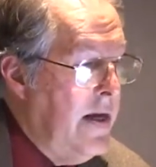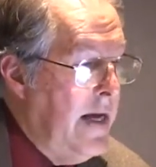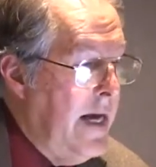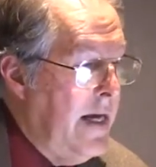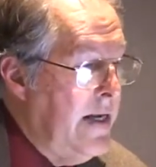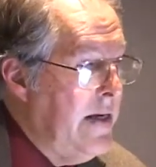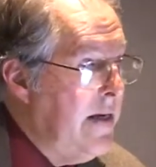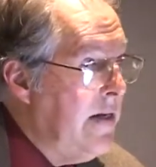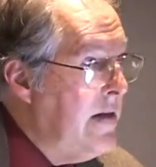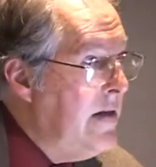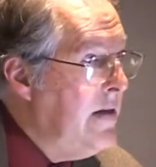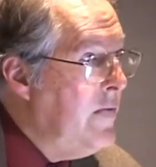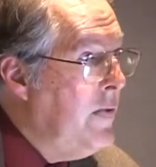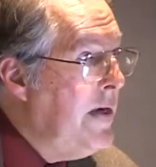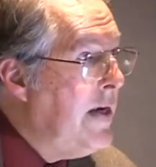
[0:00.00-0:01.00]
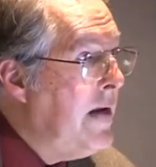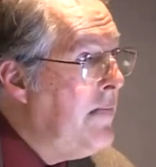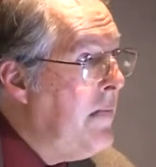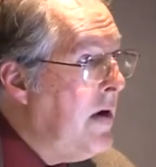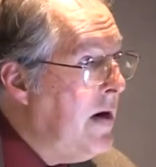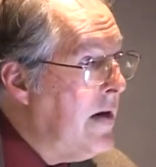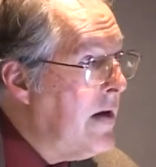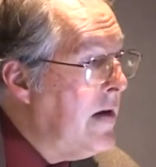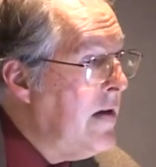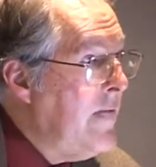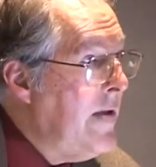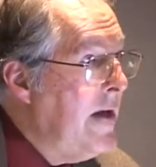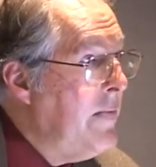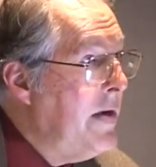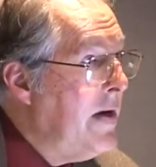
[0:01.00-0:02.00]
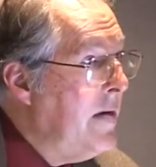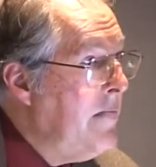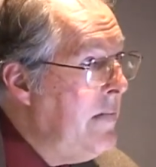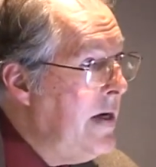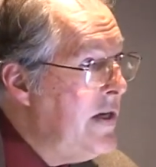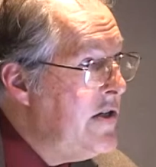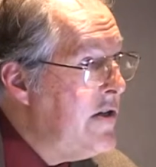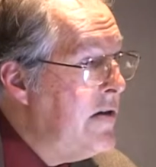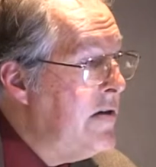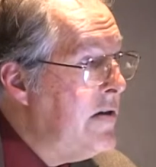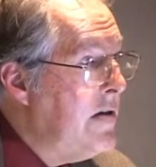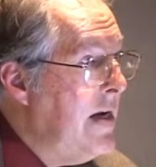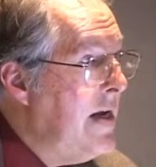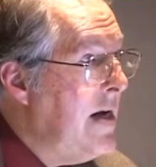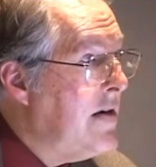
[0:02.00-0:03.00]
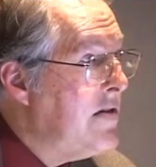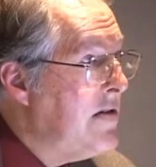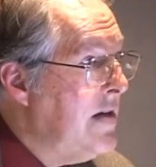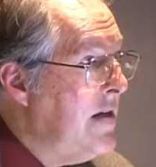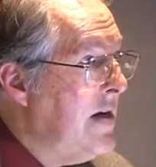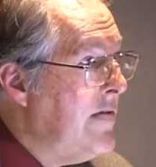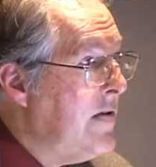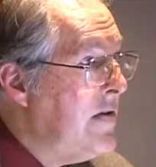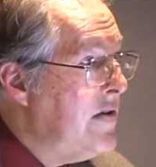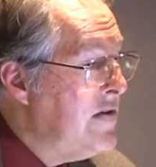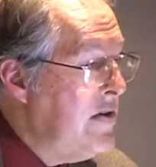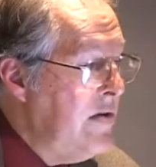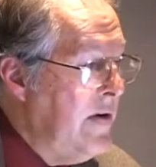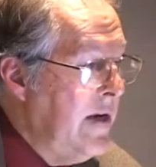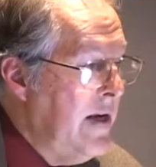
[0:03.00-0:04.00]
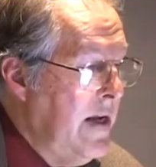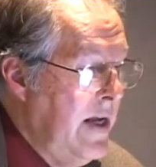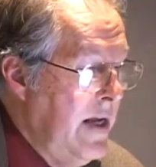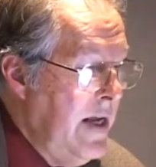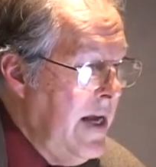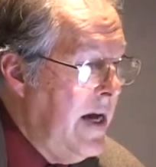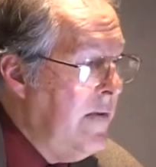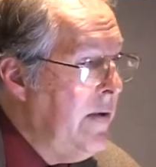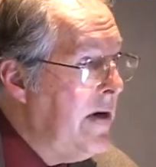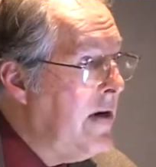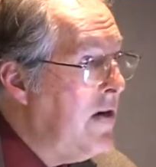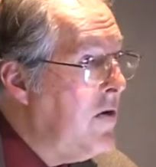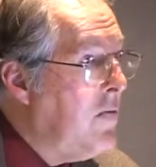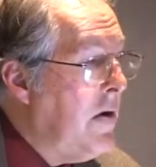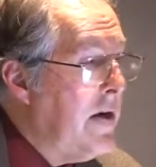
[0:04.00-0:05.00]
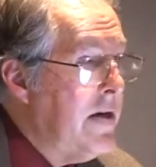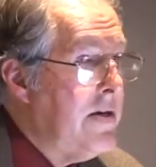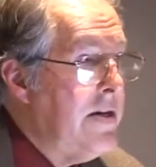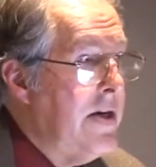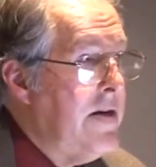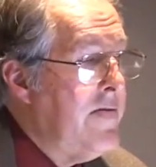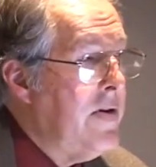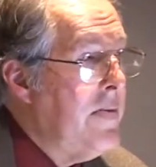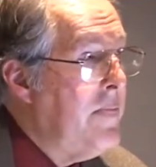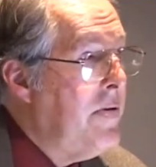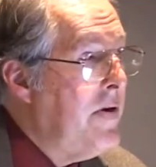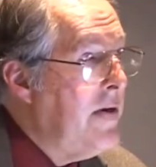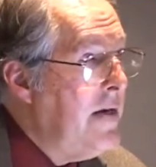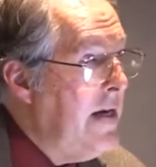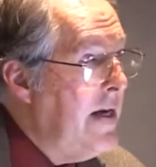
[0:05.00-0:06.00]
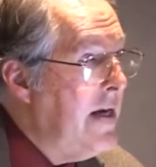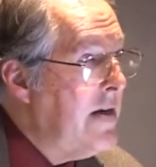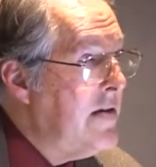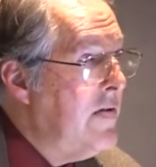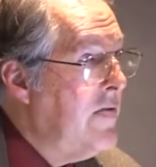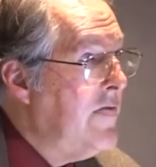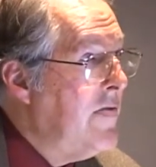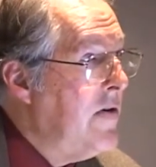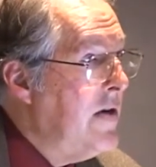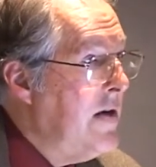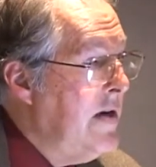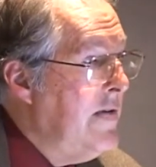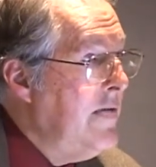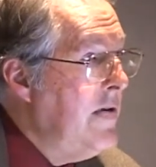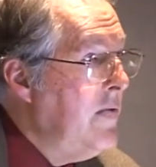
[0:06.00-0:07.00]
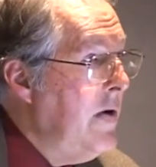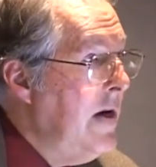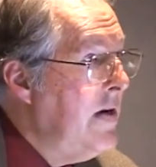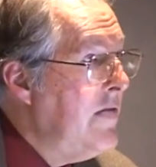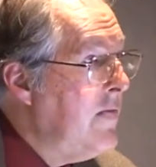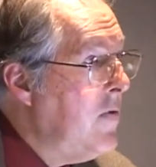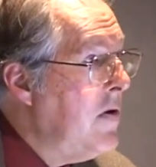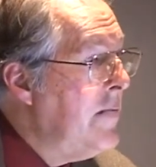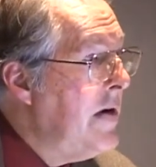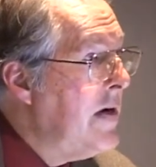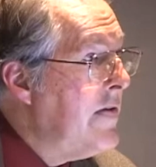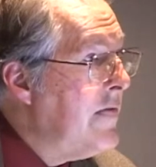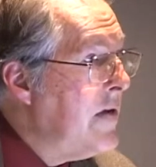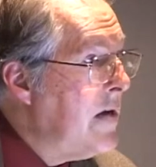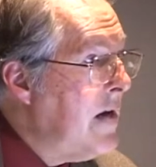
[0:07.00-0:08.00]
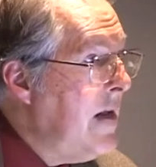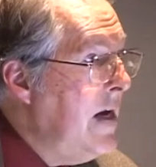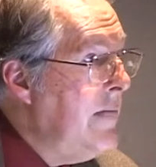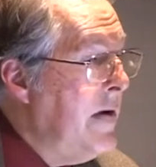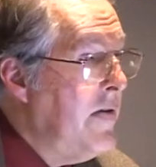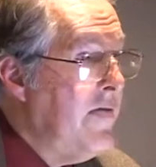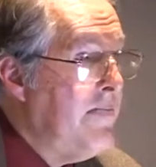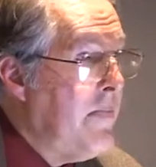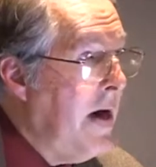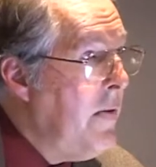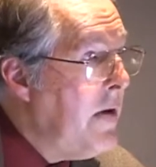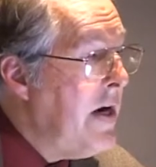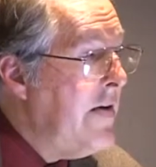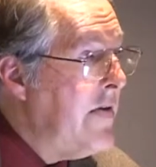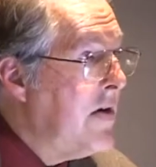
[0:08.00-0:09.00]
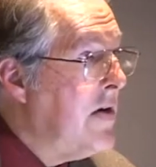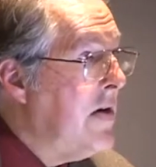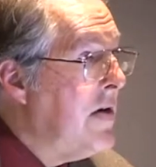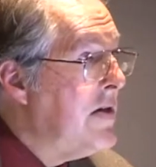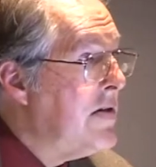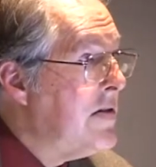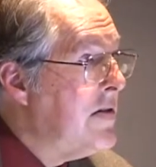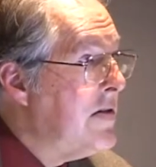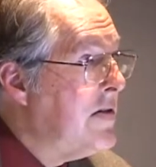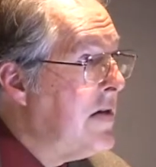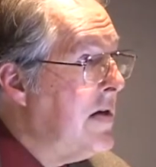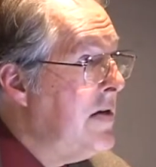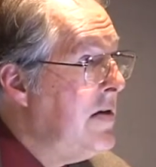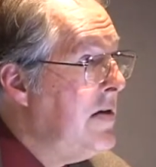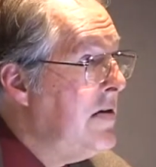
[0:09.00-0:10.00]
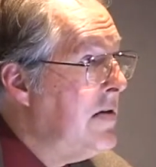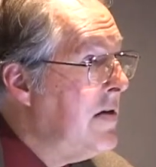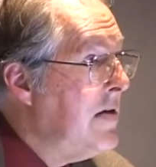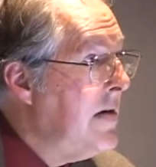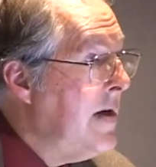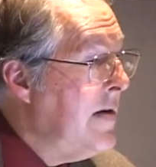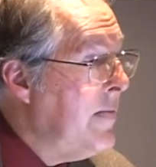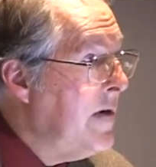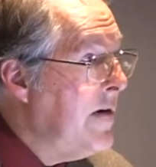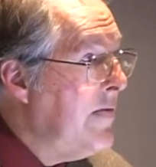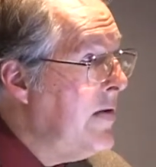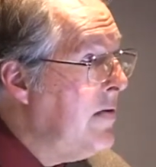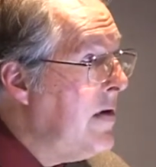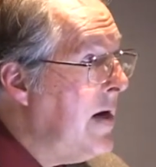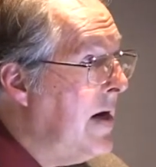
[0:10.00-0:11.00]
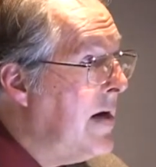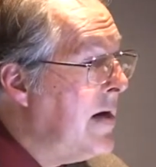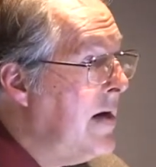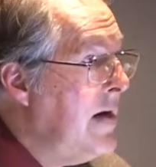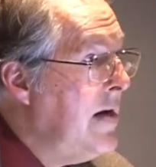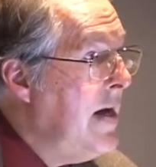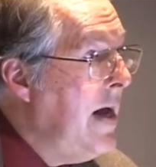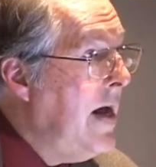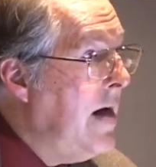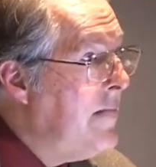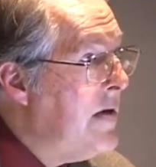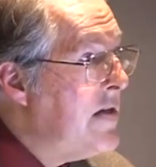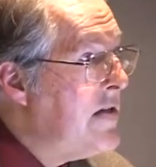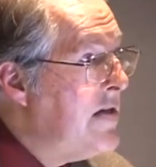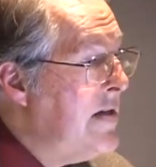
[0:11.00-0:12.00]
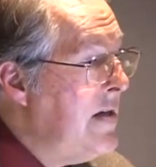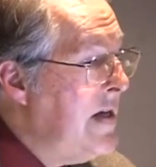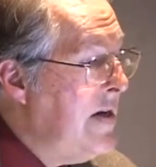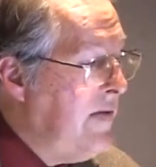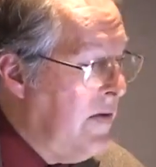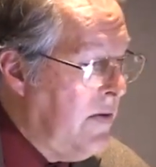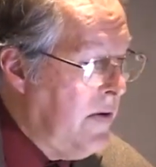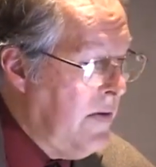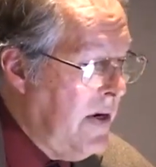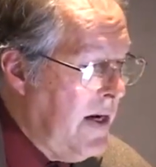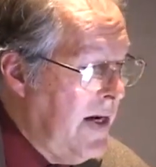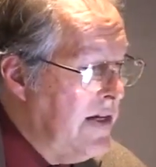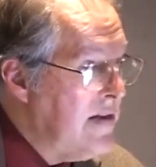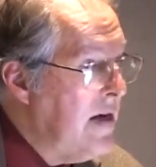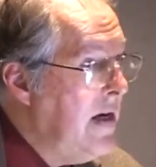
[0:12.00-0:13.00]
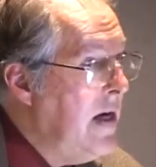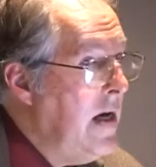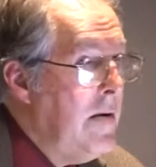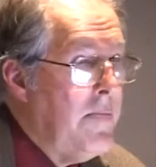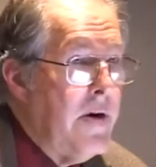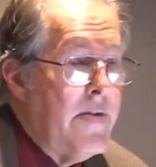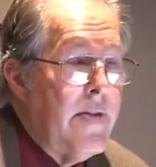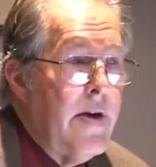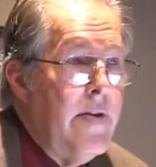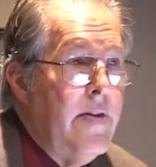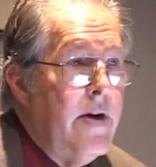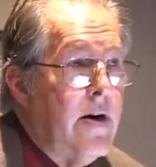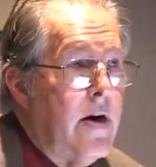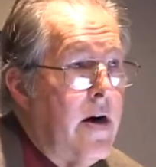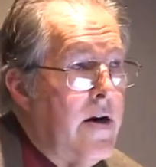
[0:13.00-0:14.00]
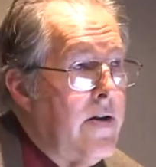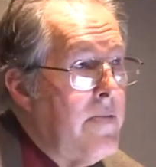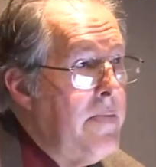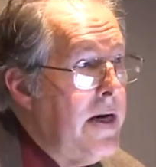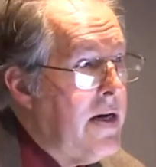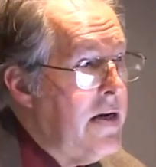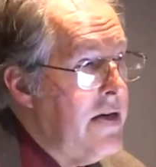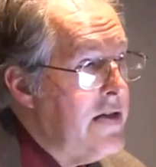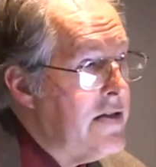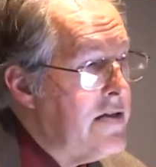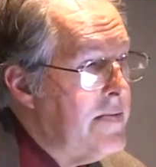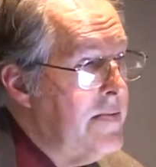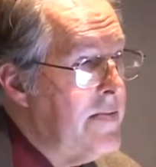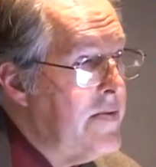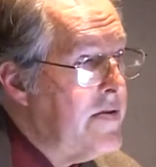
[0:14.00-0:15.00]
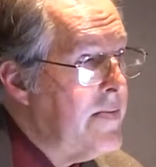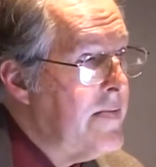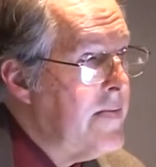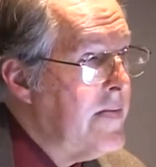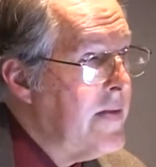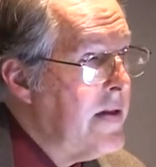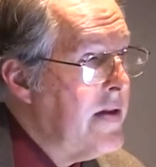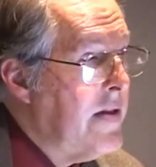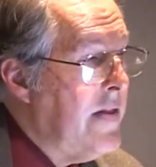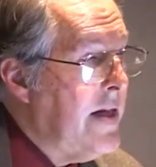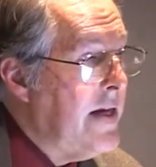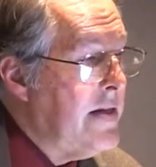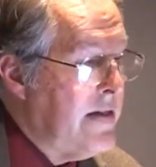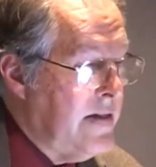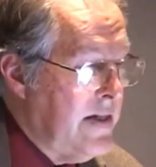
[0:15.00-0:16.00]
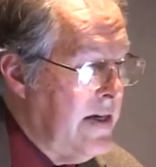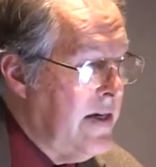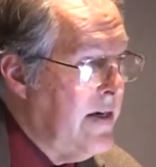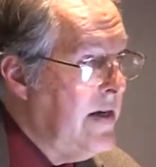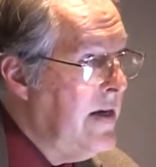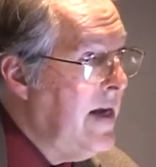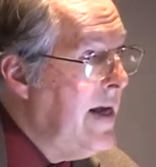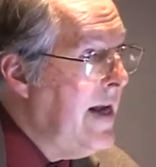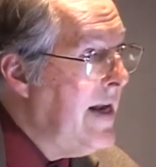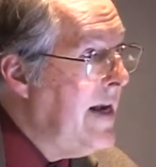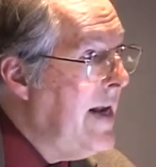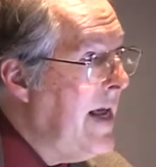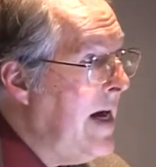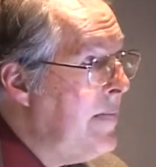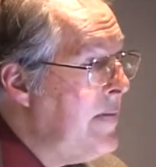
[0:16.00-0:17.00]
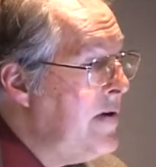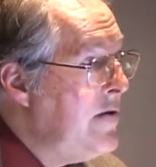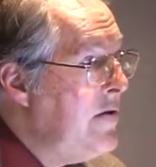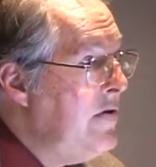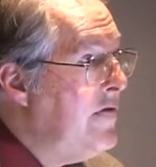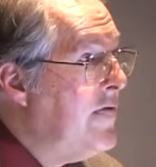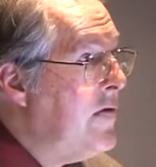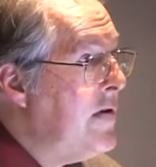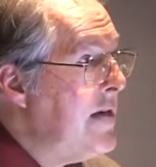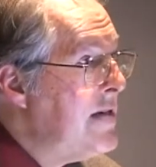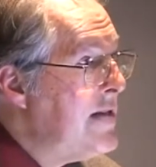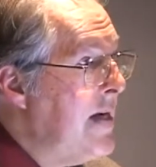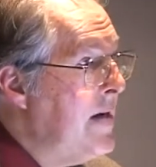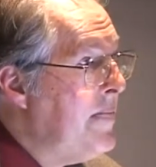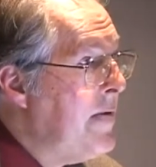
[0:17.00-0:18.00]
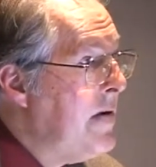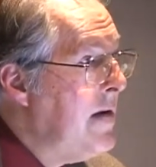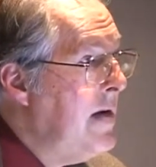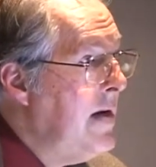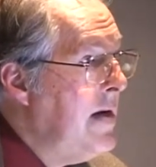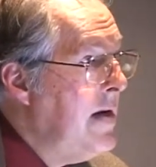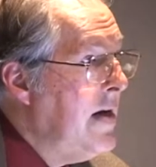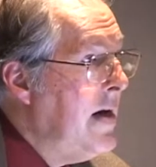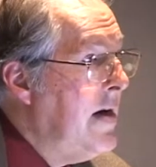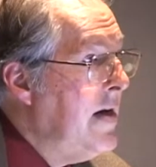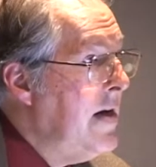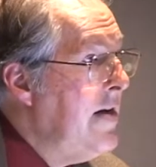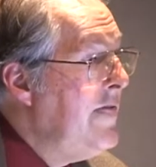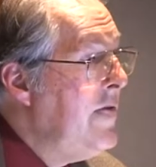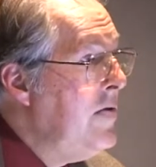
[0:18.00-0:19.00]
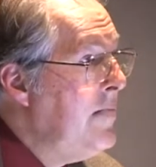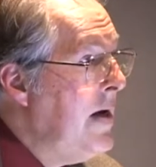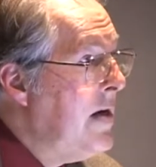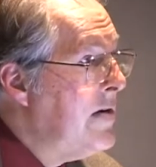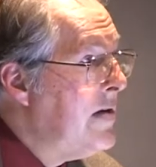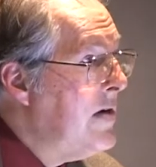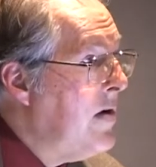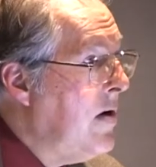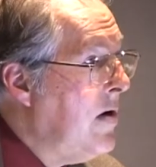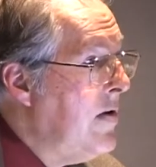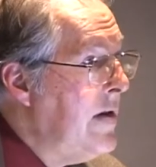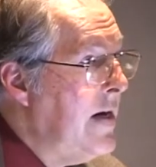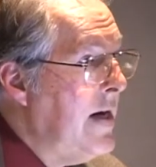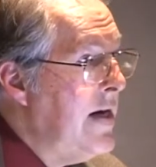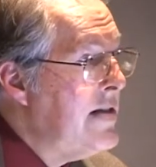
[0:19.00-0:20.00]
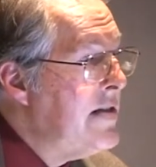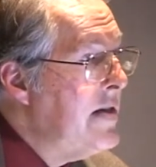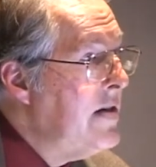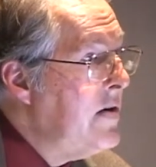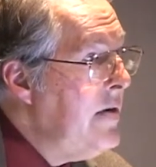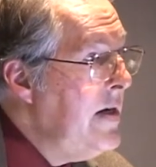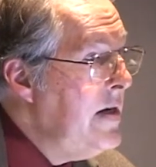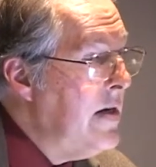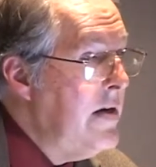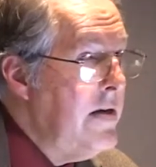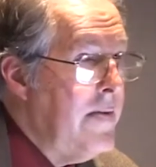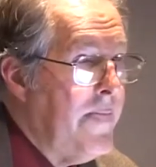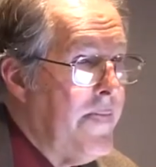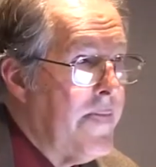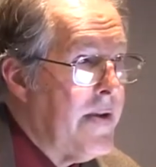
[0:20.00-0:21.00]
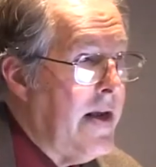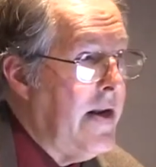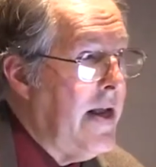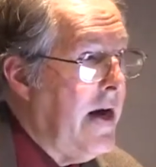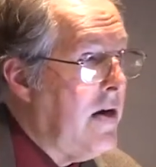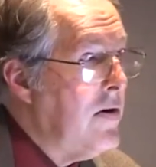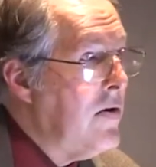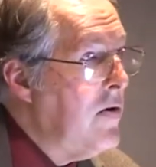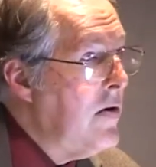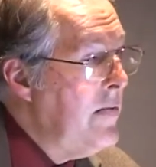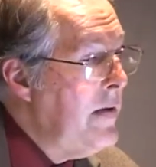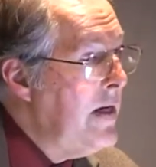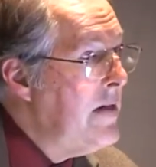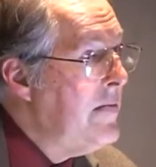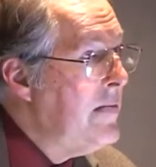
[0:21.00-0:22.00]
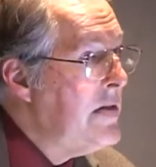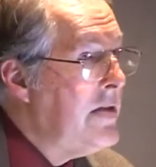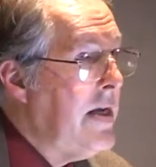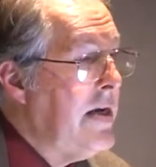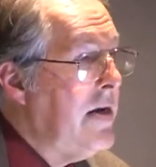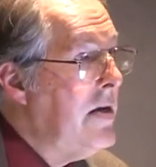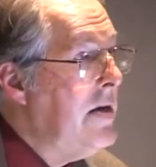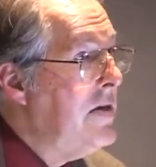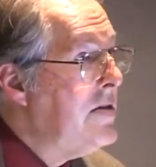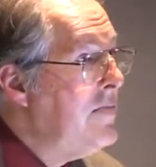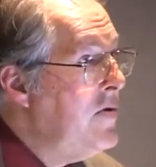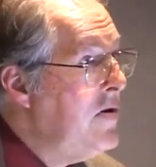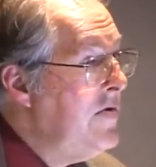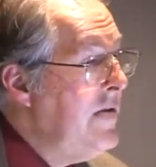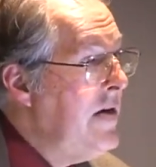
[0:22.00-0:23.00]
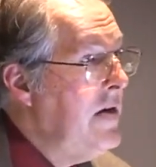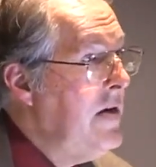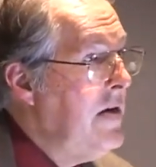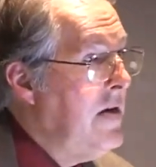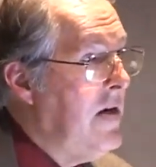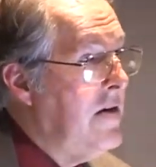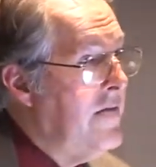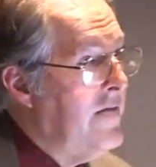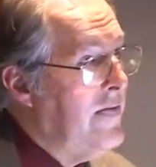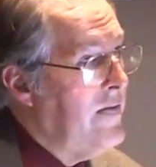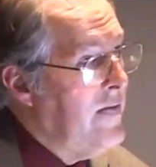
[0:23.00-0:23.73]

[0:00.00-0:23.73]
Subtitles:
And we can model and we can measure how sea level is doing, and we can quantitatively predict for a given rate of warming of the climate, by whatever cause, the sun or whatever you like, how much sea level will rise. But then there are other mechanisms that can happen too. For example, if you melted all the ice in Greenland, and Al Gore made the mistake in his movie of